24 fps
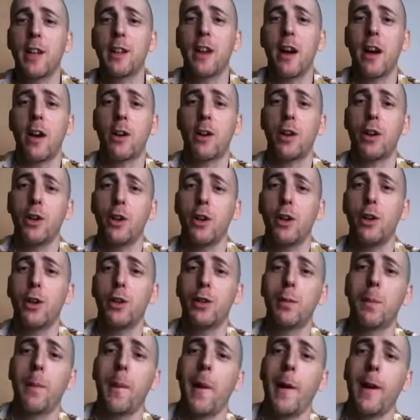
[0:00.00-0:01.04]
I think they
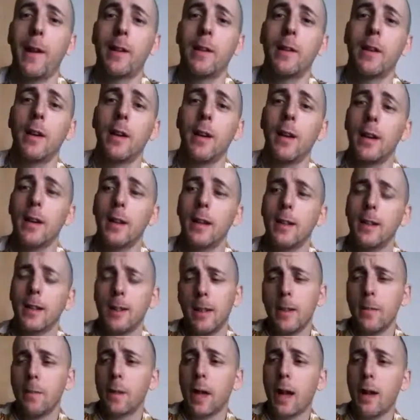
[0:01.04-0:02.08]
messed up either
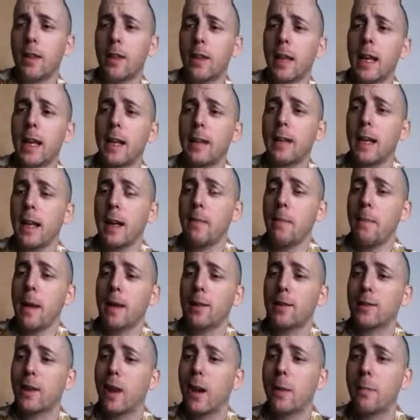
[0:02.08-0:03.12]
the sound or the
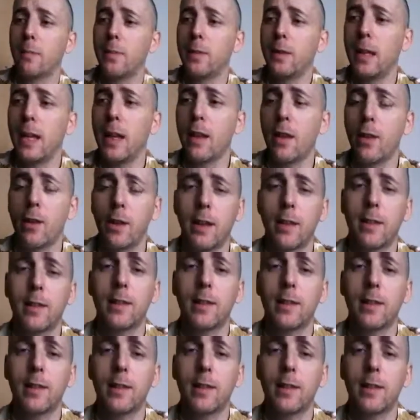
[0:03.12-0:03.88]
soundtrack.